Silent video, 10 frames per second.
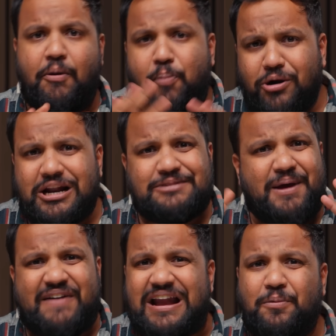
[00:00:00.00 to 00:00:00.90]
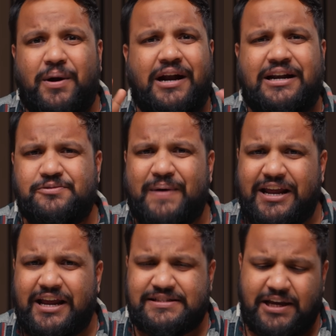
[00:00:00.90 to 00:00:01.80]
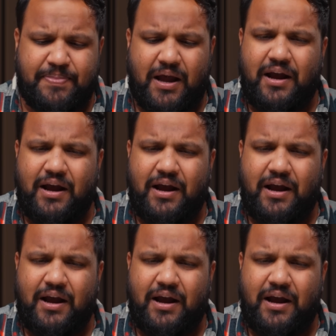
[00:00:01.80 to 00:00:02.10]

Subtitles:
For portraits, my final verdict is very easy.